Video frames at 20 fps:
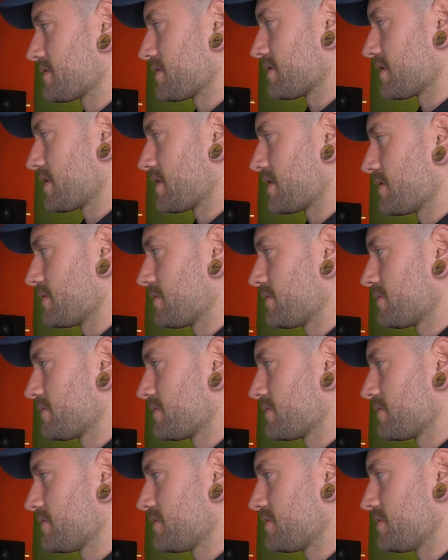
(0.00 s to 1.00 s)
to go,
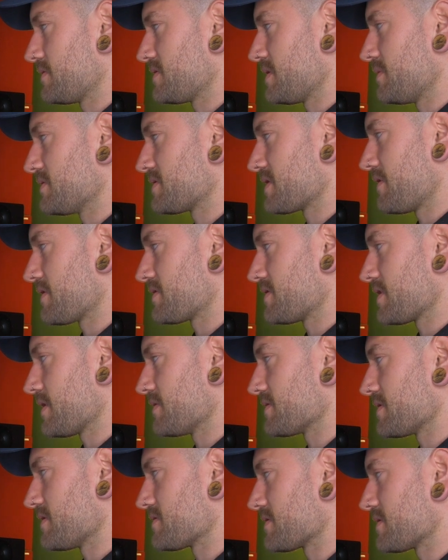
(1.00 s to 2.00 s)
should we see which direction it
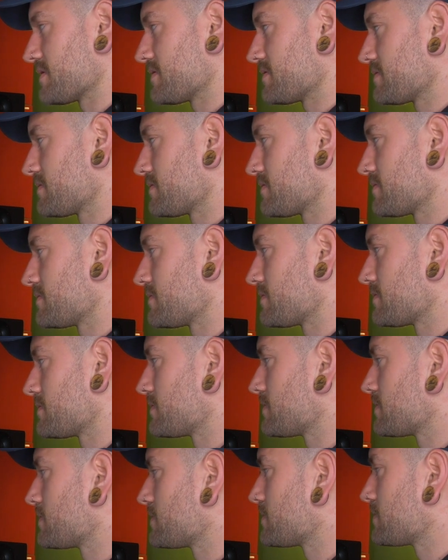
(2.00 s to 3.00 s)
goes actually?
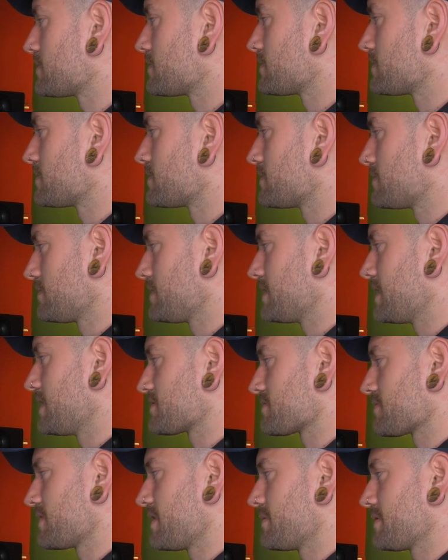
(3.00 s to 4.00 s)
Yeah,
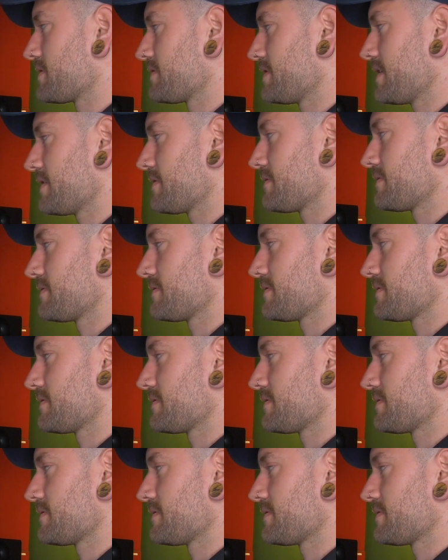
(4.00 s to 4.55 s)
it's the right way, yeah.